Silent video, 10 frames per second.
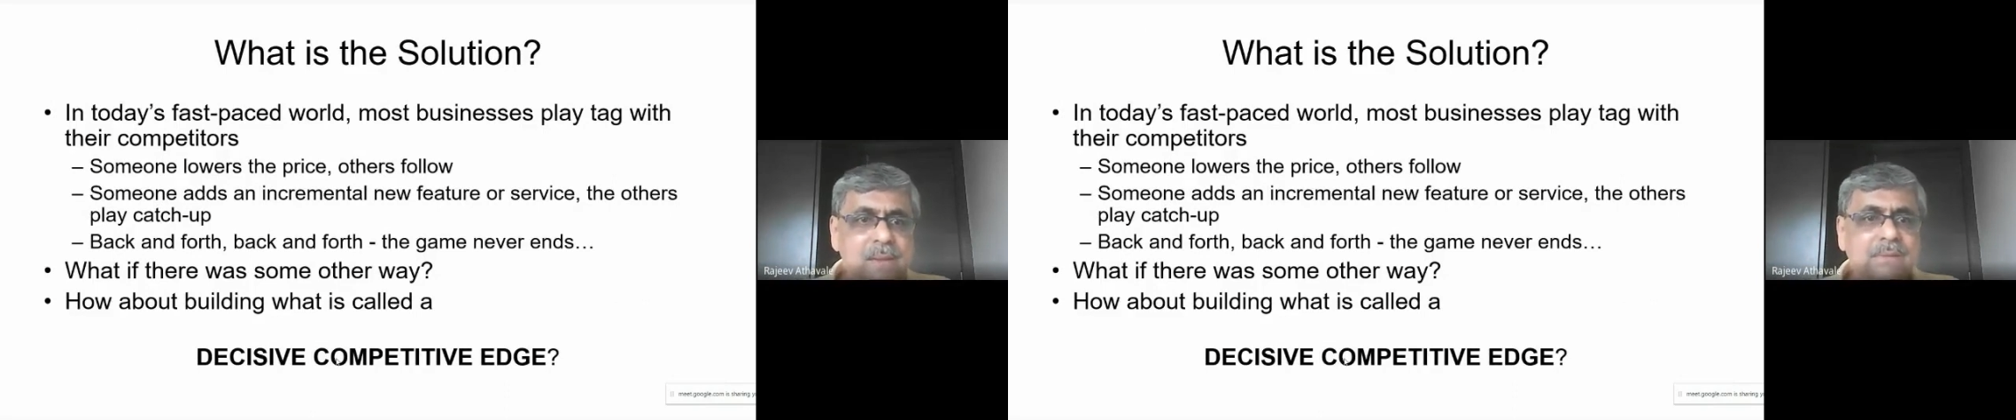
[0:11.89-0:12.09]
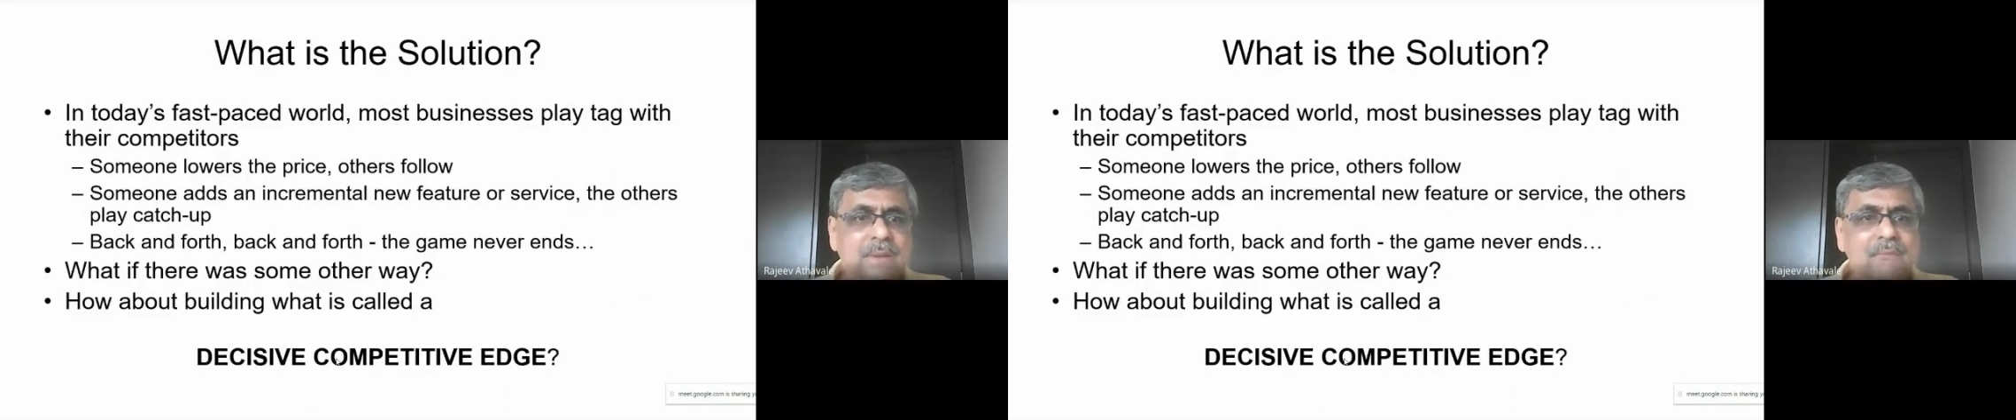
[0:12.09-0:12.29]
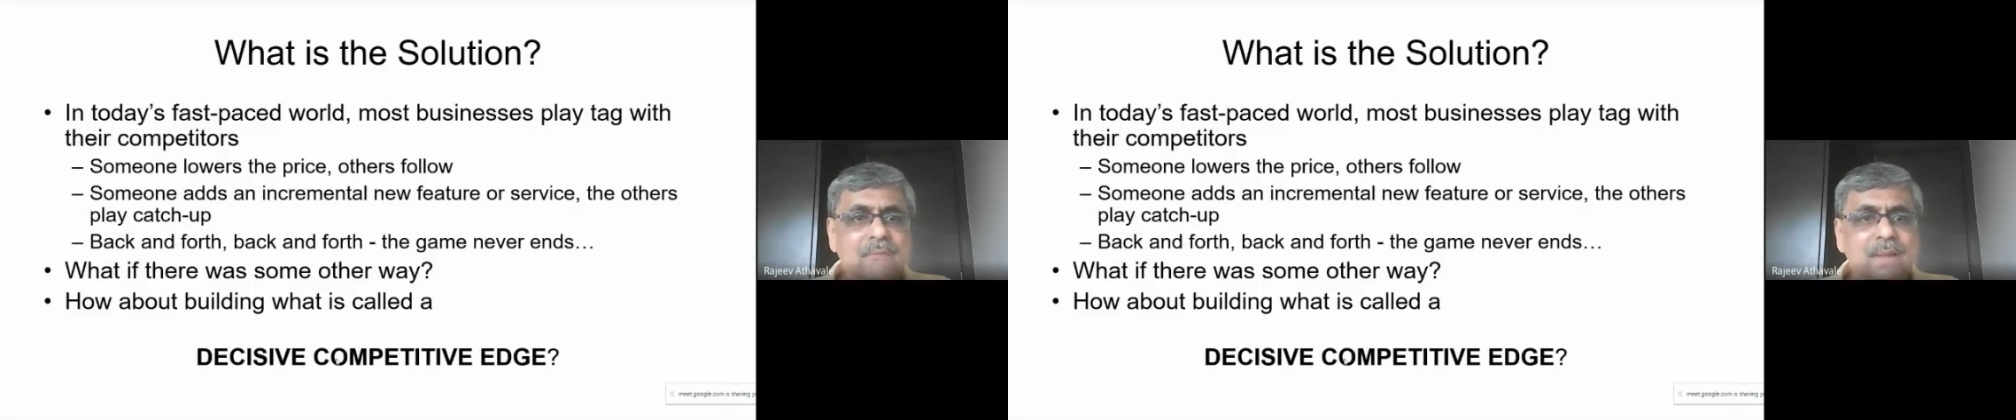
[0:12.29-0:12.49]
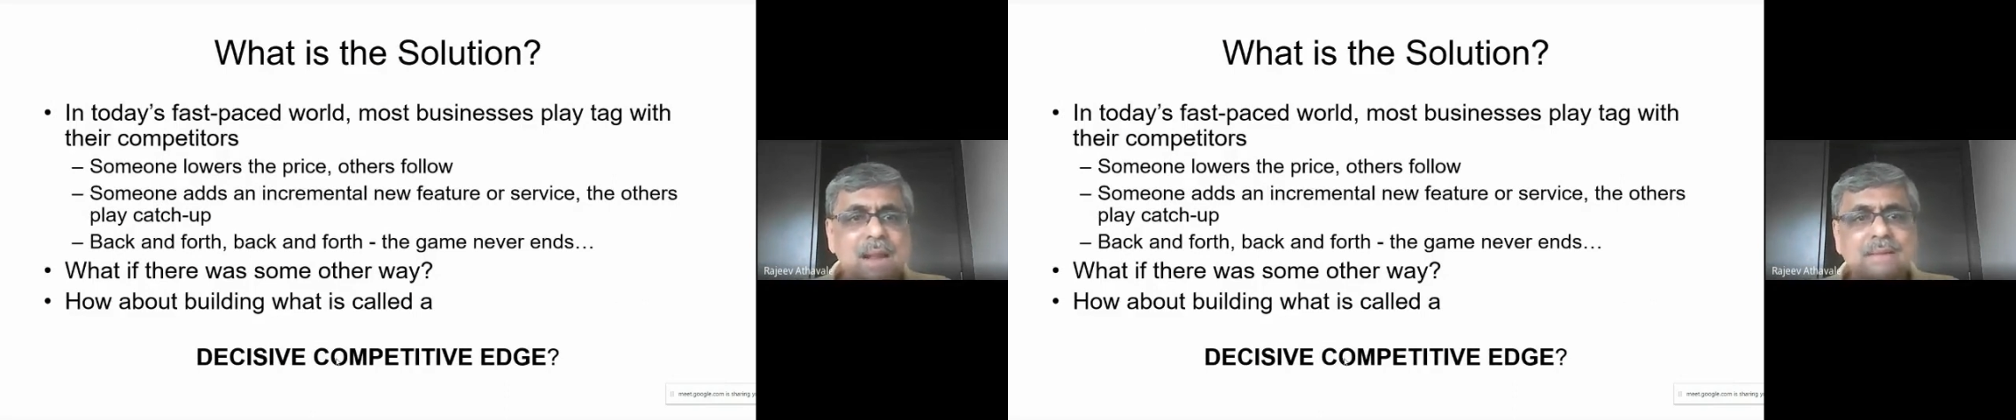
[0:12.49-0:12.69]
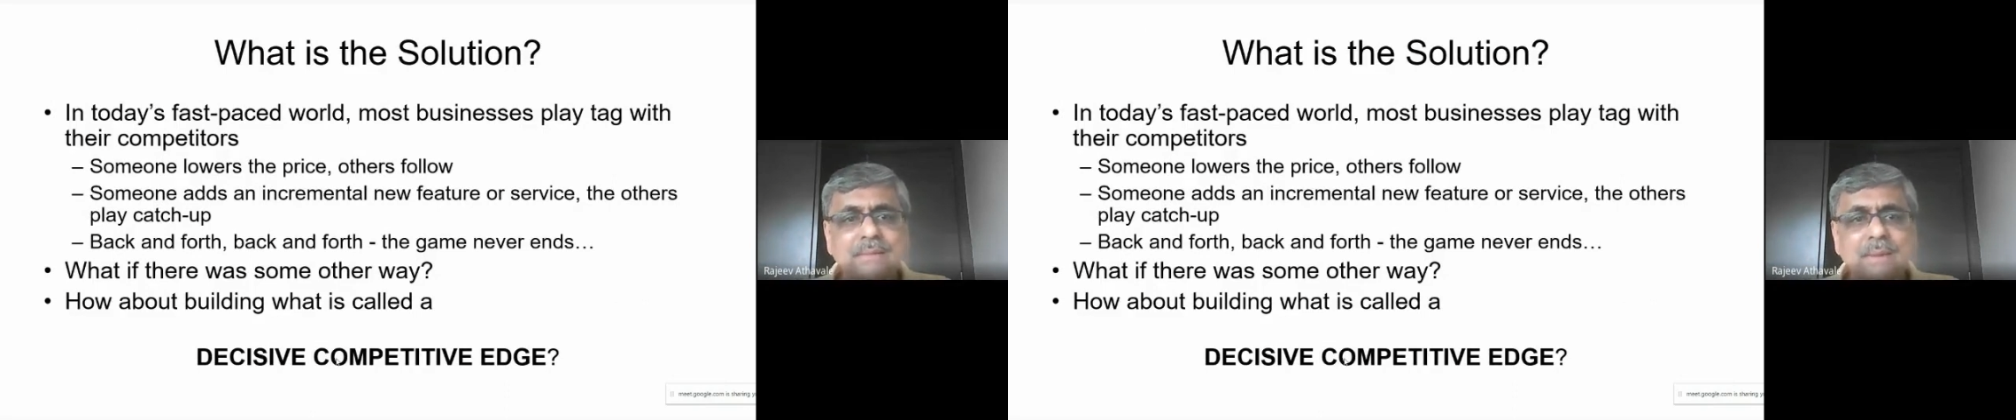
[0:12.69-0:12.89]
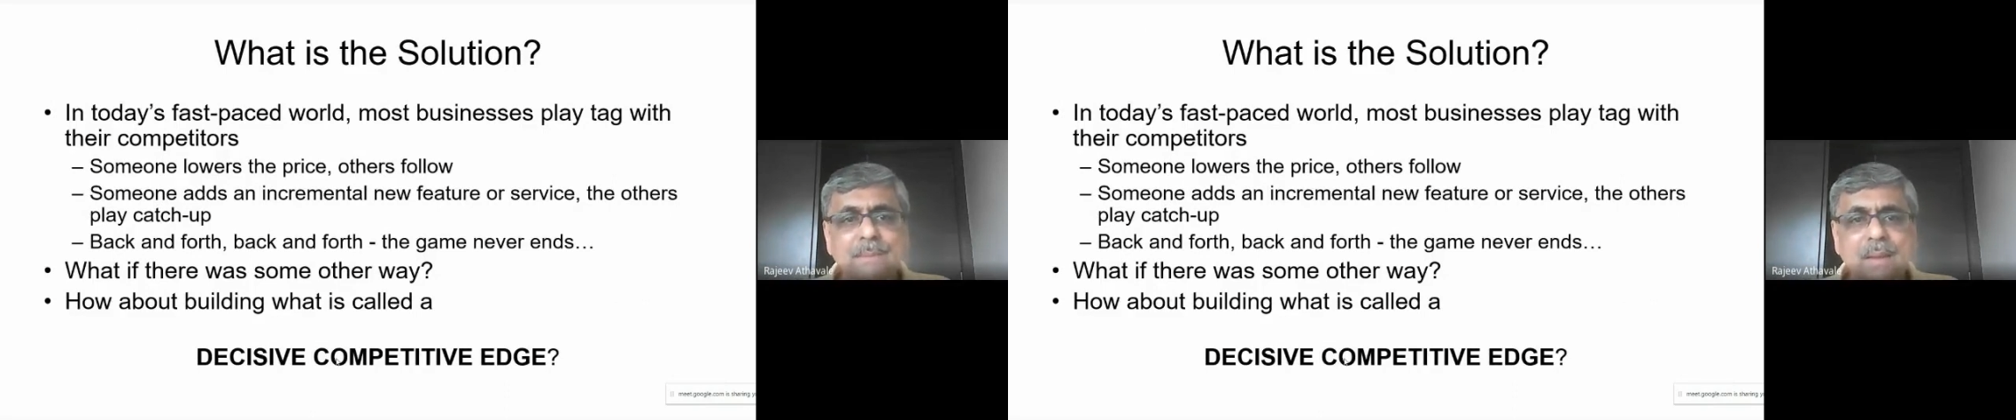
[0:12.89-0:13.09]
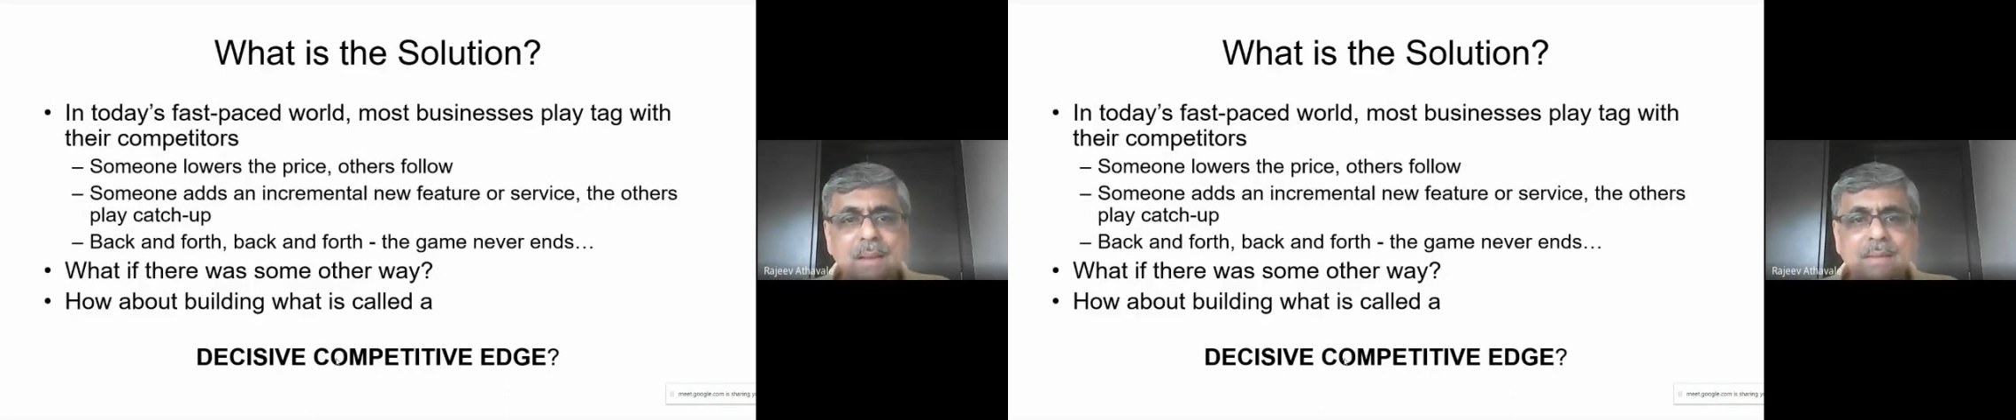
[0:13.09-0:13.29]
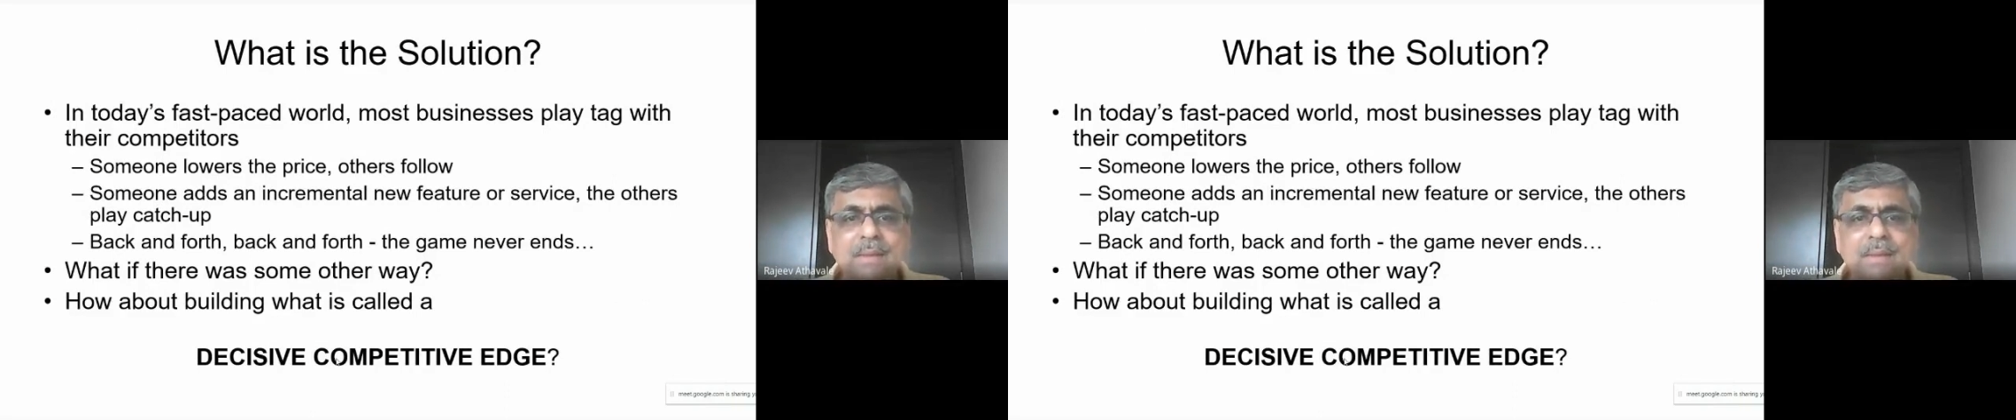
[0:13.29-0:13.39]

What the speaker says: Someone adds up an